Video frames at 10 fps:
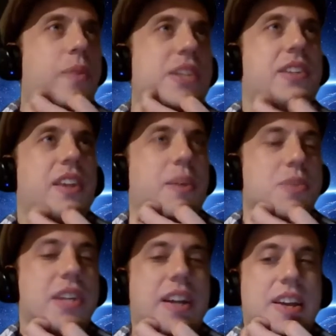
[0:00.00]
recently. It
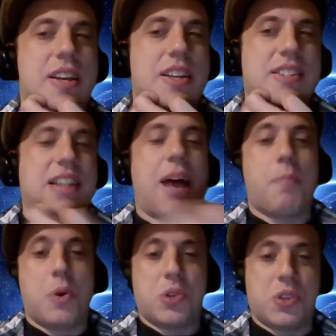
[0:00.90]
was like a stop
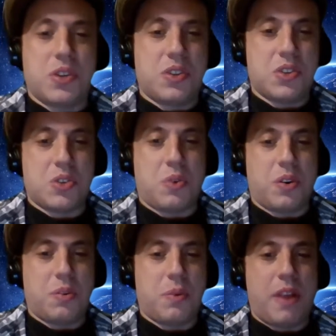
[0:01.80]
motion
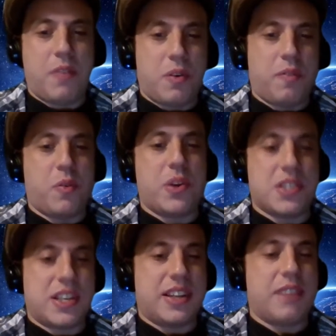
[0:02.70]
short where I
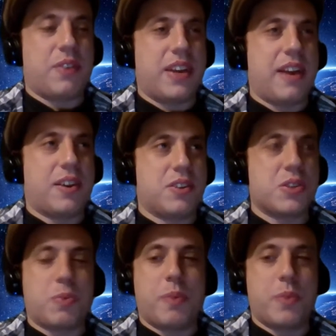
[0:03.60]
voiced like different
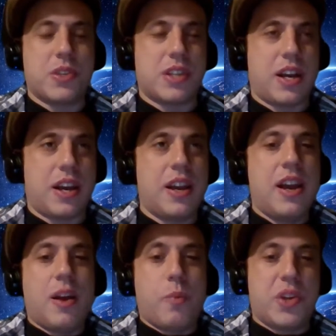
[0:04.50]
characters. One was
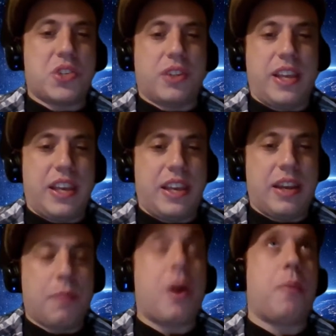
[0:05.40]
Rich
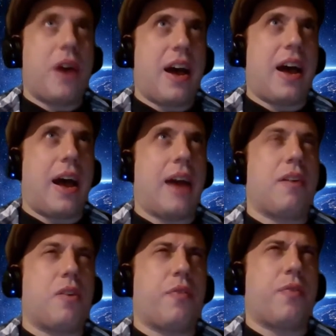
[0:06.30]
Lee. Well, I
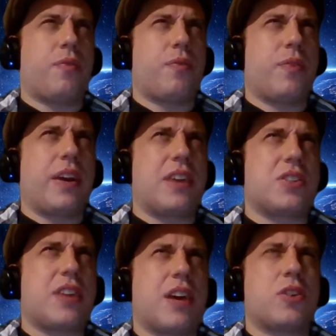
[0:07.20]
don't know if like I
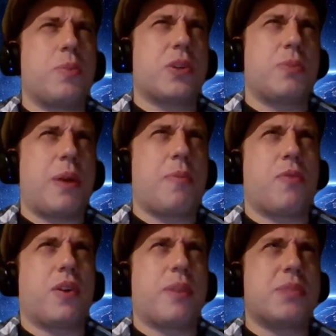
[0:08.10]
should talk too much about it
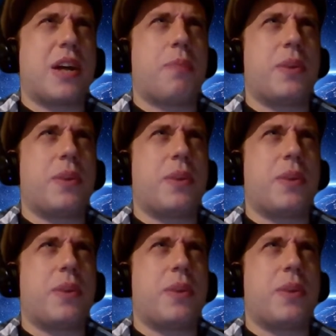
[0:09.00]
before it comes out,